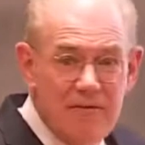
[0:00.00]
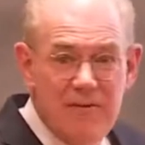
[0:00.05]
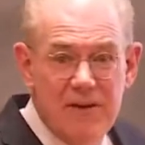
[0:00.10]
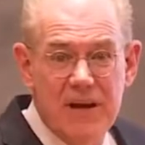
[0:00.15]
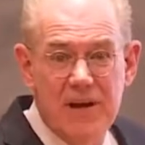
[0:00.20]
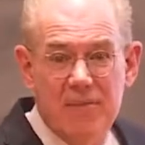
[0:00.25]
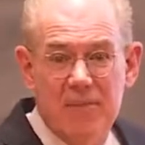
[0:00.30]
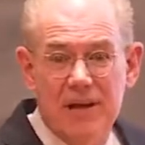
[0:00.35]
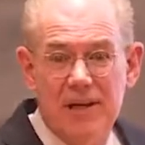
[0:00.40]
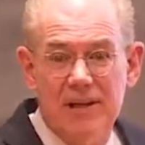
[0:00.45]

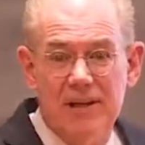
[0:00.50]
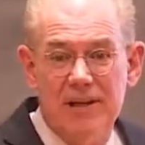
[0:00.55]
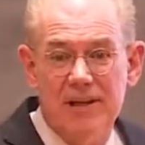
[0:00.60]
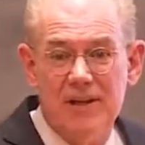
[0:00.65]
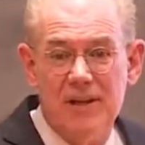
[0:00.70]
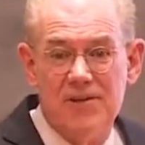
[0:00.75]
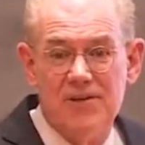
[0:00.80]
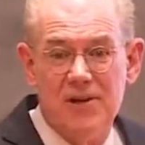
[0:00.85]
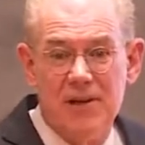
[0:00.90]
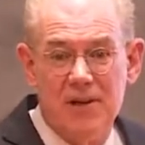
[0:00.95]
vehement
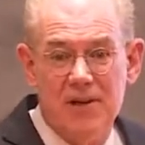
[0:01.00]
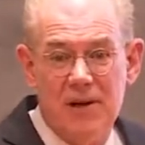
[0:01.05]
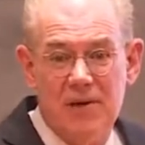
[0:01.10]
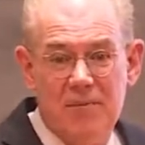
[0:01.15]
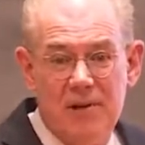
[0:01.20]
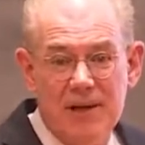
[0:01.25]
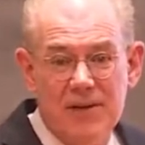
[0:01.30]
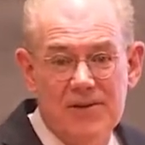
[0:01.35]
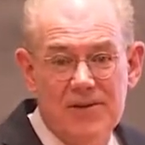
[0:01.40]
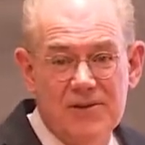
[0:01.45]

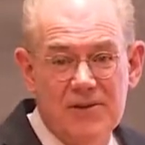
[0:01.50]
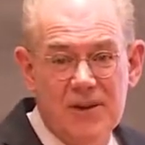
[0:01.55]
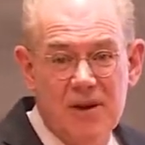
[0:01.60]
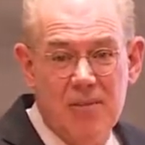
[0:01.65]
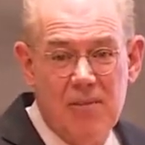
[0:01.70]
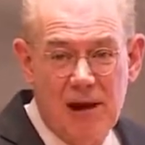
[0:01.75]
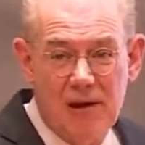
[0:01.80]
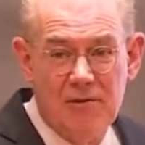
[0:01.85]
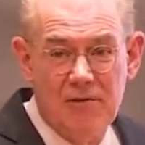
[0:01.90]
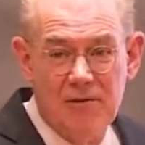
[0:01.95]
disagreements
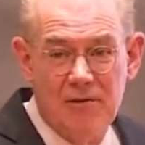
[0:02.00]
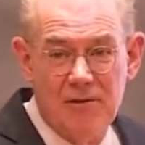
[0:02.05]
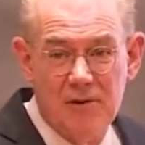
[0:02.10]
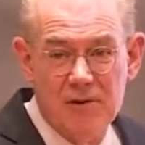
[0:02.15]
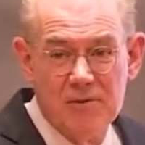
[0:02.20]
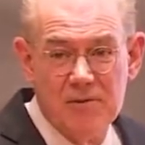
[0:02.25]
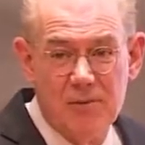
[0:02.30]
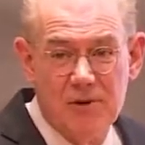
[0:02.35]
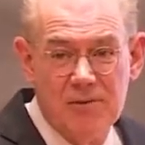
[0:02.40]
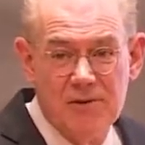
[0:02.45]
about
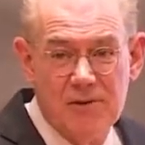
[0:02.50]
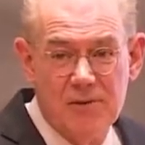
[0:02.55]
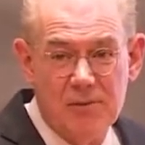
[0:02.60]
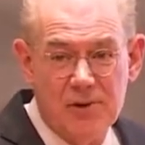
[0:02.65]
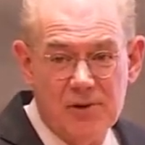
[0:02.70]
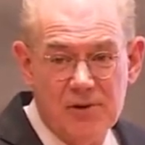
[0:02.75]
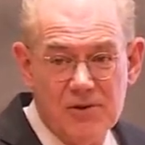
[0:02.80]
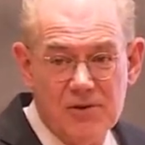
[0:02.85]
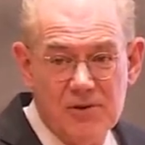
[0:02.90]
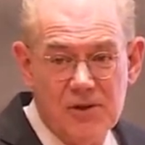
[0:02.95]
first
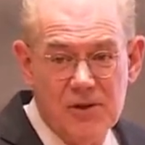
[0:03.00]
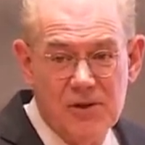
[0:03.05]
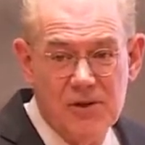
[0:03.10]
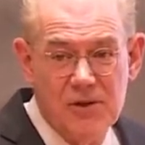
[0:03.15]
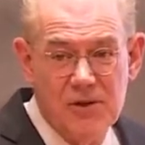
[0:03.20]
principles.